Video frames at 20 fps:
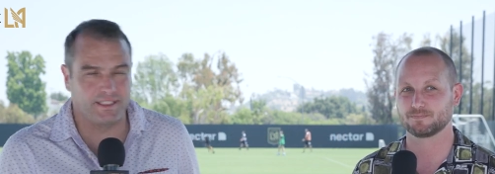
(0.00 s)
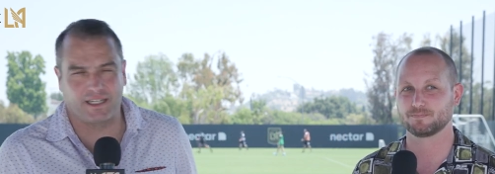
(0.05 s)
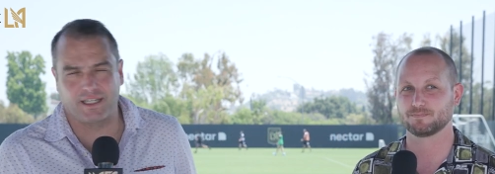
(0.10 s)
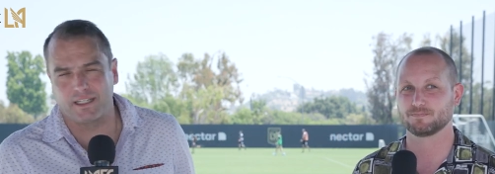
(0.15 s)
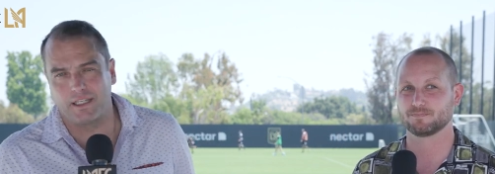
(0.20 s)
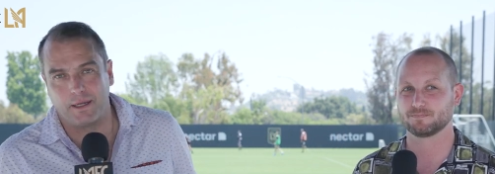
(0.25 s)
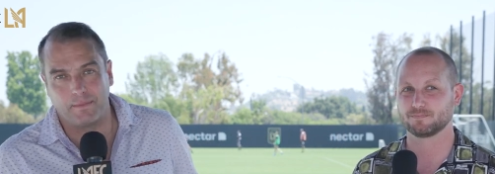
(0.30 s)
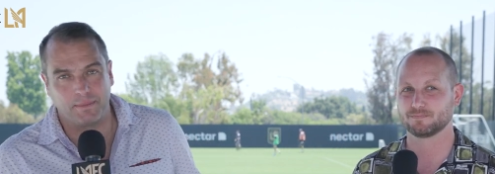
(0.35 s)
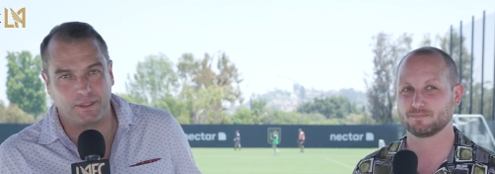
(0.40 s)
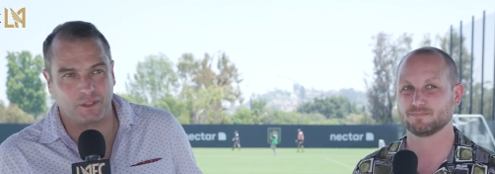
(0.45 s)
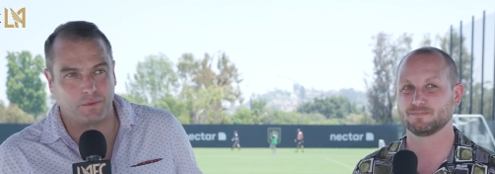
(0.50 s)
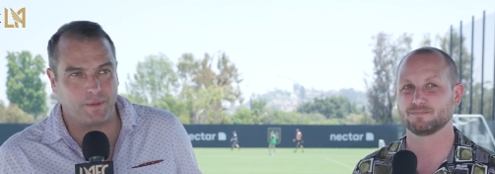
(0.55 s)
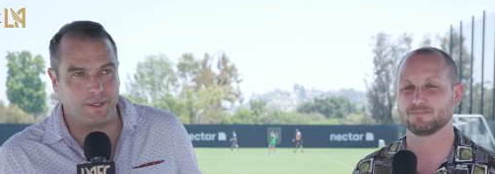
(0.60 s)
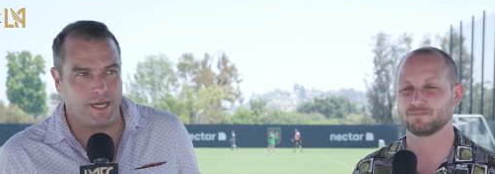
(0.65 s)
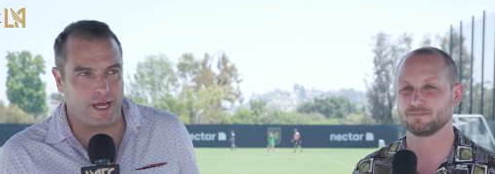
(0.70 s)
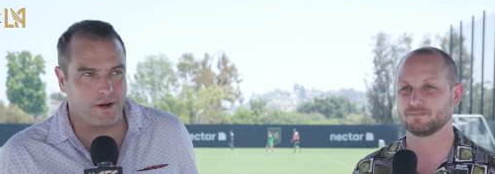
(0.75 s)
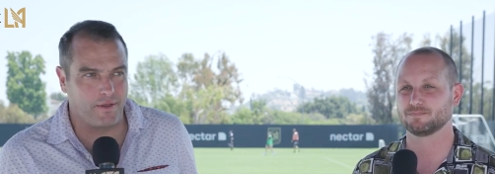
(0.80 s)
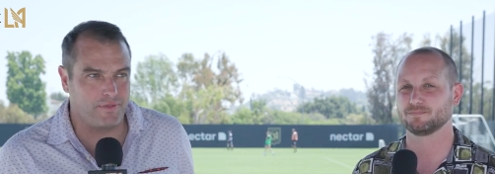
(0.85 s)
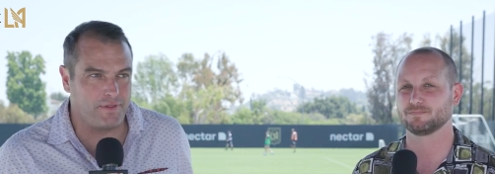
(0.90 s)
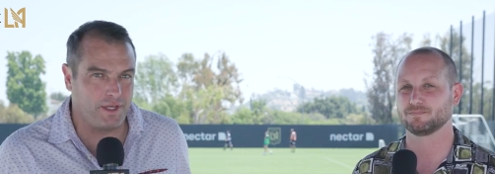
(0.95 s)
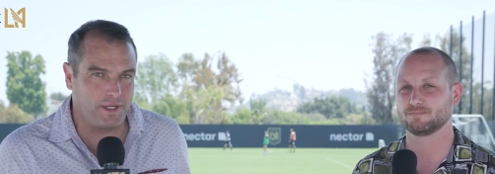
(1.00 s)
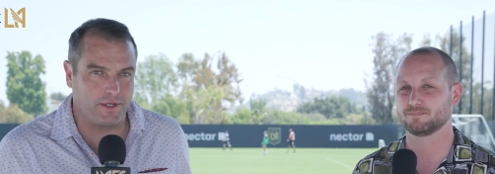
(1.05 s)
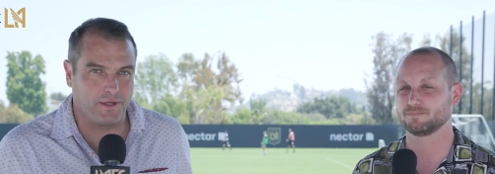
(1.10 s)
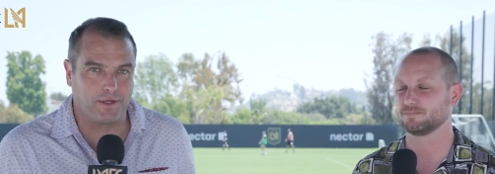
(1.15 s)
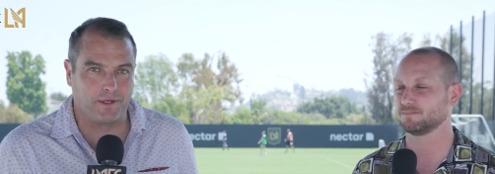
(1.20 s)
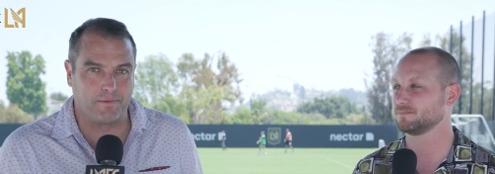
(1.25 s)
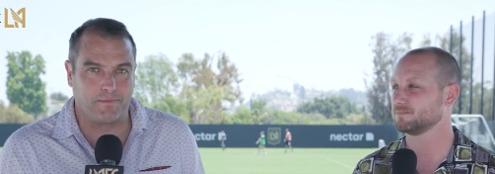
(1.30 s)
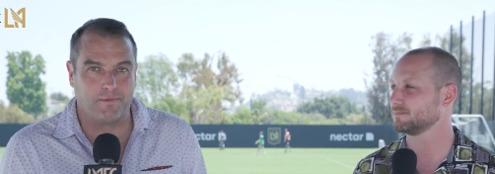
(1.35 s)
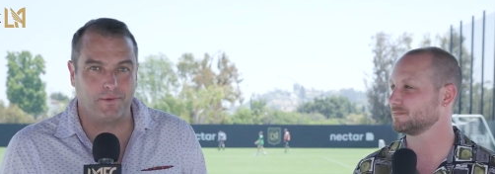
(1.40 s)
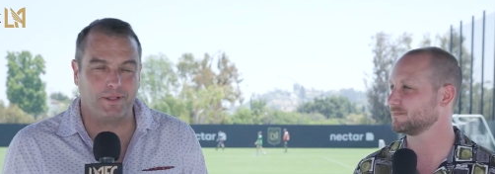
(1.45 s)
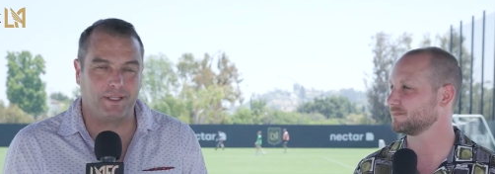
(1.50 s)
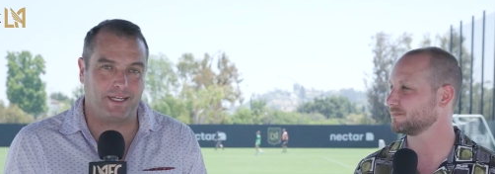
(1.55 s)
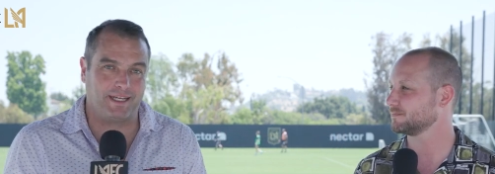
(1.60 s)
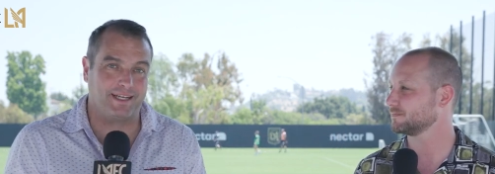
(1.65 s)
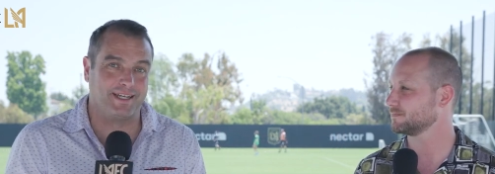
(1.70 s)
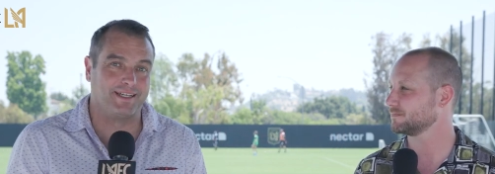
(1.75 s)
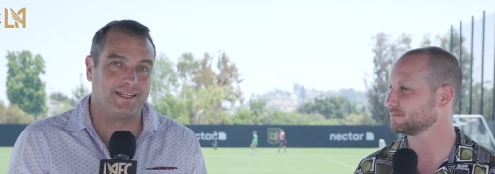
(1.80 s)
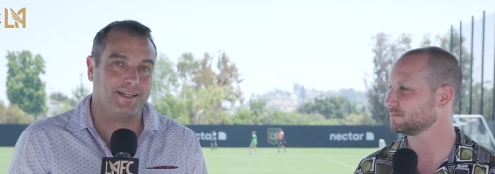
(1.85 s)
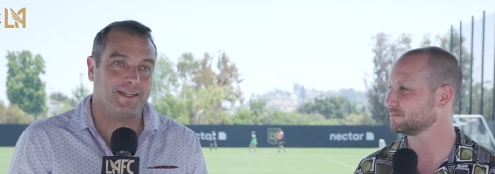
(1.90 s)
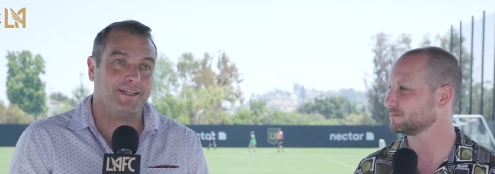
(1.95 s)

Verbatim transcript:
Speaker 1: The Columbus win, I don't think you can really